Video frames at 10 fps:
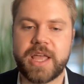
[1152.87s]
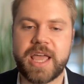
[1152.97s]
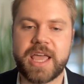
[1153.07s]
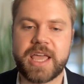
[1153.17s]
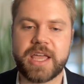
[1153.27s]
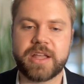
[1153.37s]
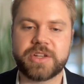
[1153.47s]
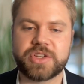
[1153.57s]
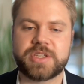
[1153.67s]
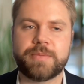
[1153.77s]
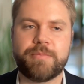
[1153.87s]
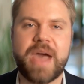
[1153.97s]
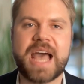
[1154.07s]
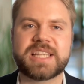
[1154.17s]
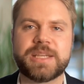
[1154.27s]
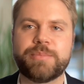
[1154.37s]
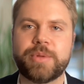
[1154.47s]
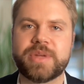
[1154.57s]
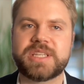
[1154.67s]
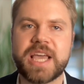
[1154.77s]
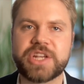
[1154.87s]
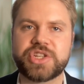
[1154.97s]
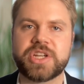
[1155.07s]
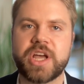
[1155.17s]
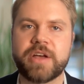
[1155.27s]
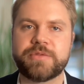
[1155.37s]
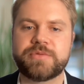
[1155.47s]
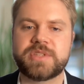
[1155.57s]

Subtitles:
a just mass implementation of